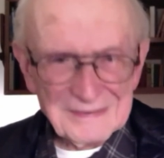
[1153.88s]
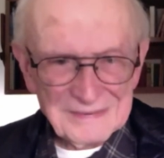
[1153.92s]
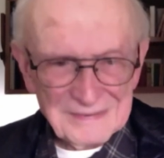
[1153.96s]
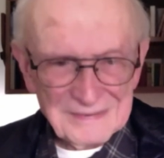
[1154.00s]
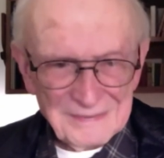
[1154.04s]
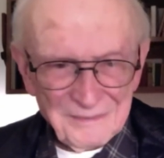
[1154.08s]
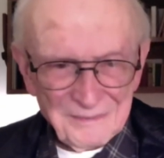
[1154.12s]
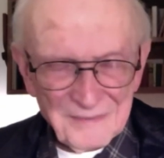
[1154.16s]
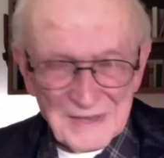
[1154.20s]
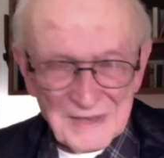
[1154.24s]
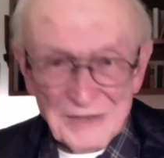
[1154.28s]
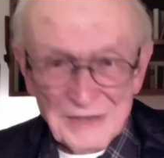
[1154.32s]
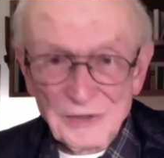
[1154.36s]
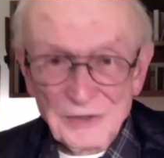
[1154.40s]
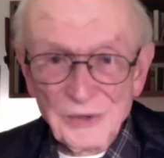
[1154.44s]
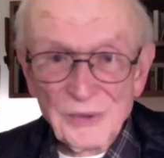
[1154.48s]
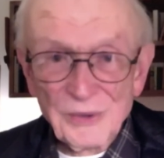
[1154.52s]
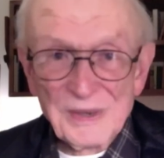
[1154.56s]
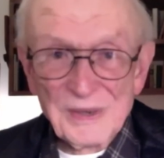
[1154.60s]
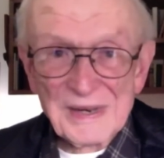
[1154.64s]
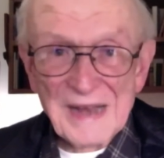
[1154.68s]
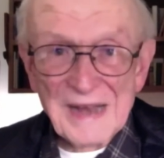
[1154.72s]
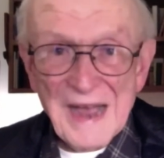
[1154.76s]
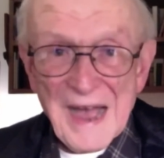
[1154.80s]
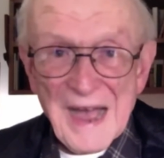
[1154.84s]

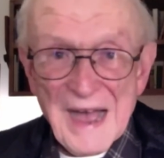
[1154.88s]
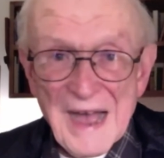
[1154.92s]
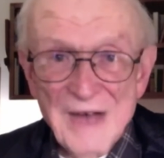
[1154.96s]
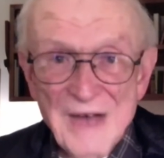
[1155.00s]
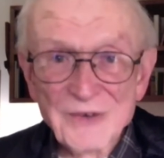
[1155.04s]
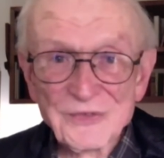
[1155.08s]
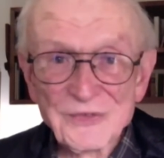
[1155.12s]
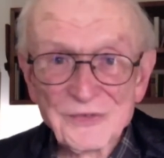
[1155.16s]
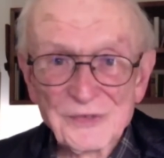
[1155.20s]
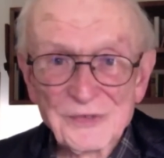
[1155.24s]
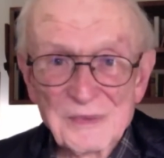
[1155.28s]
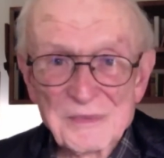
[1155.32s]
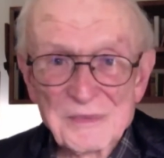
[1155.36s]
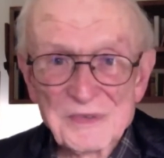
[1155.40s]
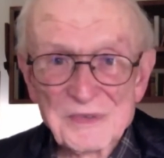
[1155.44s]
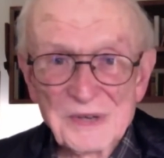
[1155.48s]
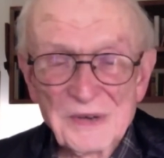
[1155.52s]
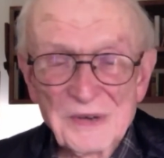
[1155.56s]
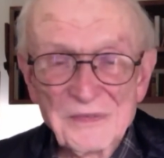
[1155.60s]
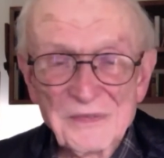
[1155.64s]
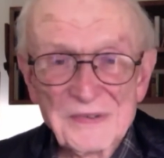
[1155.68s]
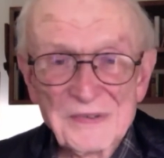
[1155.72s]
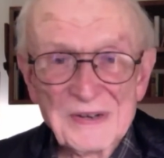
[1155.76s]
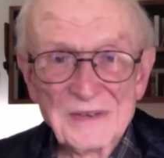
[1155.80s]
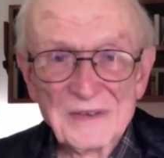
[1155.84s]
including a house for
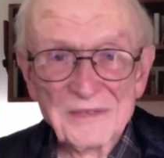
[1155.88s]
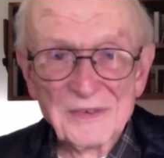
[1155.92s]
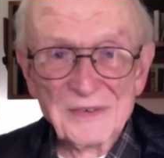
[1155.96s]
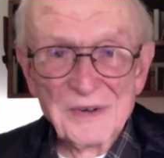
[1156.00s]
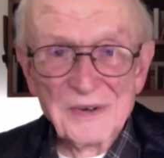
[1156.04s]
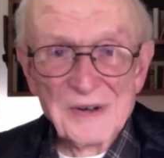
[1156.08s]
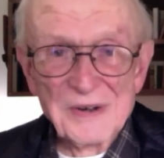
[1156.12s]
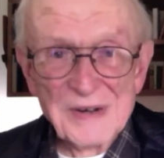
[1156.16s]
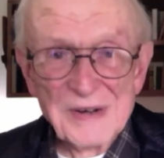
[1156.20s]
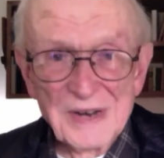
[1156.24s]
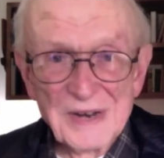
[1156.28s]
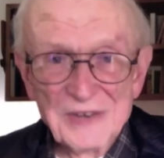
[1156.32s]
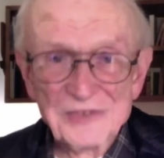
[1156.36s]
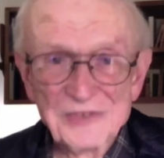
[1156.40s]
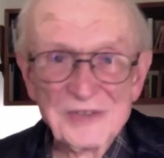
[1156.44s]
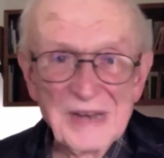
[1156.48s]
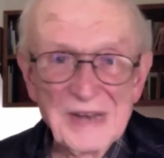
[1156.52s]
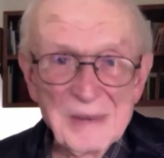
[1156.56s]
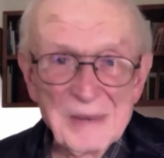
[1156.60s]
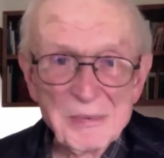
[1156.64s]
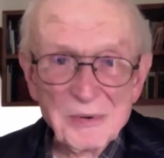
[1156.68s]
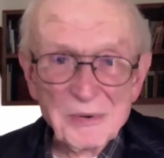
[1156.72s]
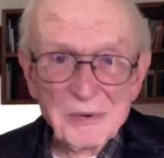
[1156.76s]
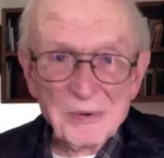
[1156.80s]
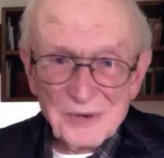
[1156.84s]
himself in a very nice
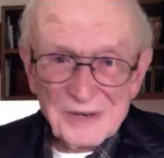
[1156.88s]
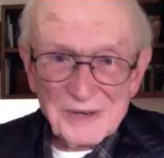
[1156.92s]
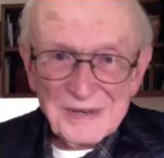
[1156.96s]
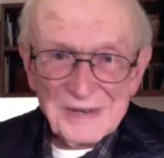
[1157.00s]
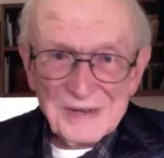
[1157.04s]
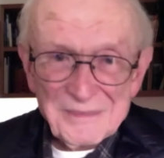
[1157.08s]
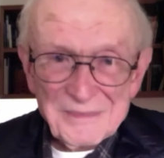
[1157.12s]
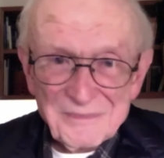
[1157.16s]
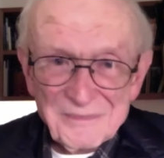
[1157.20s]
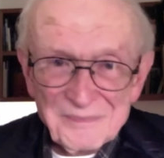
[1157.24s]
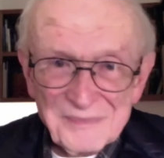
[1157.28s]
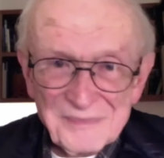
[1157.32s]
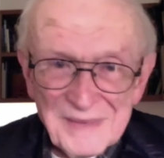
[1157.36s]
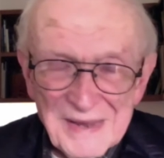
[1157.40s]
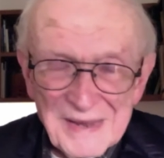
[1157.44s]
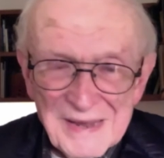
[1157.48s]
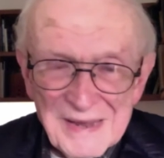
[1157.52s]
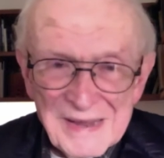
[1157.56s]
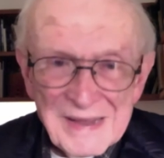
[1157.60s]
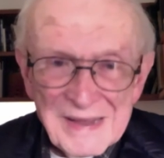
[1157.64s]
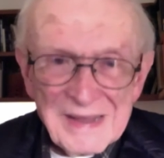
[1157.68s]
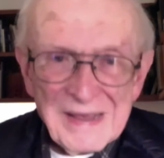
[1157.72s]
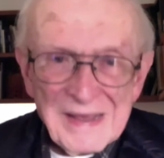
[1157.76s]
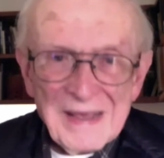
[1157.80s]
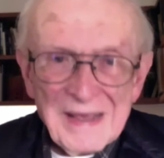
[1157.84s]
neighborhood.
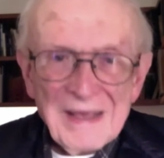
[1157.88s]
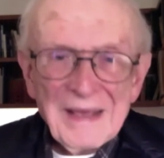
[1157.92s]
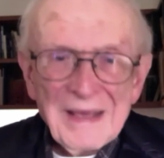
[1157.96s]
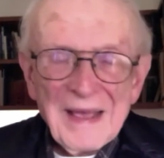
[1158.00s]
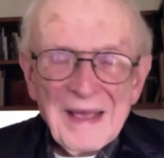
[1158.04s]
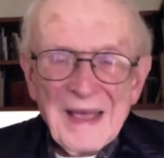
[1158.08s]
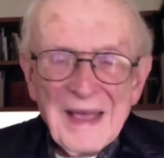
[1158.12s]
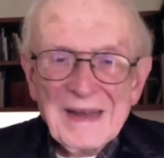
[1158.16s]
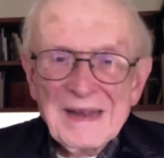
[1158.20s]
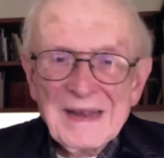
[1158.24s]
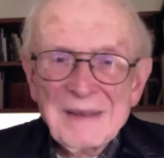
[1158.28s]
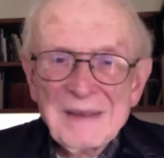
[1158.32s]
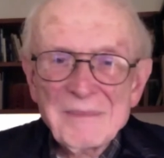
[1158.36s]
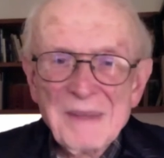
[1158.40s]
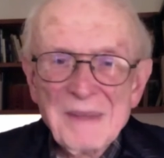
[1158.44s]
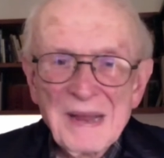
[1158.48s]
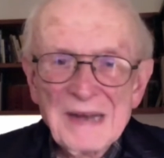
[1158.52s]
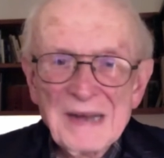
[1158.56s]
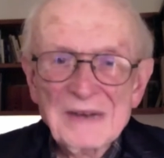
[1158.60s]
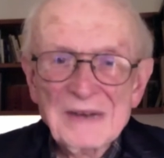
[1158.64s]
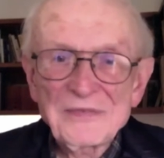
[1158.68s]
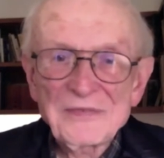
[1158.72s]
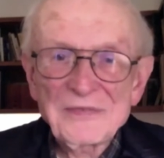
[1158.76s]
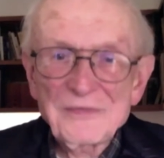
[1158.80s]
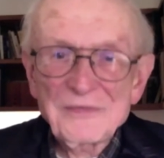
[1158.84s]
And he made
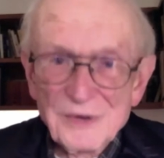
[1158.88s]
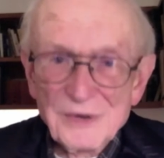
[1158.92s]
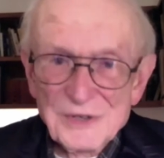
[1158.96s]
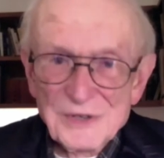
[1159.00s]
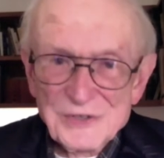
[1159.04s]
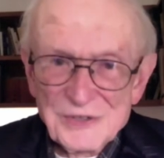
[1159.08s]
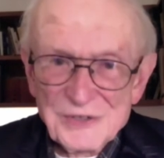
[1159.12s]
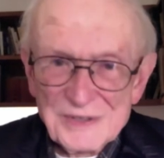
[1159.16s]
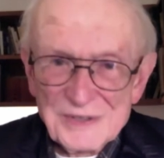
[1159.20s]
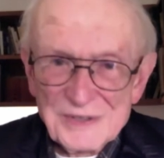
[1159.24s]
a fortune.